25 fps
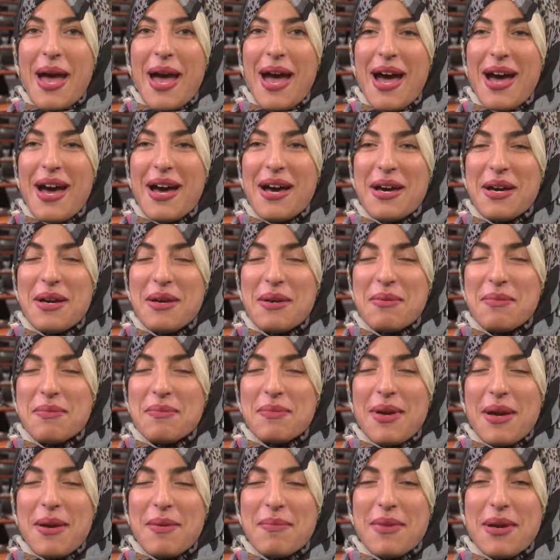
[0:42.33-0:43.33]

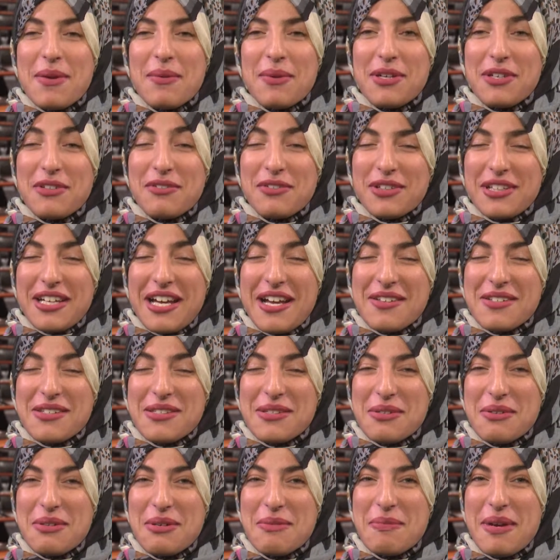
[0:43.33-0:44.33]
my wonderful
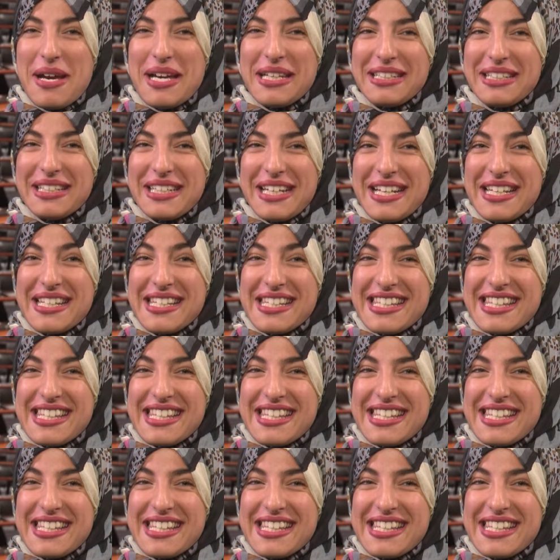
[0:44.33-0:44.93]
counselor reminded us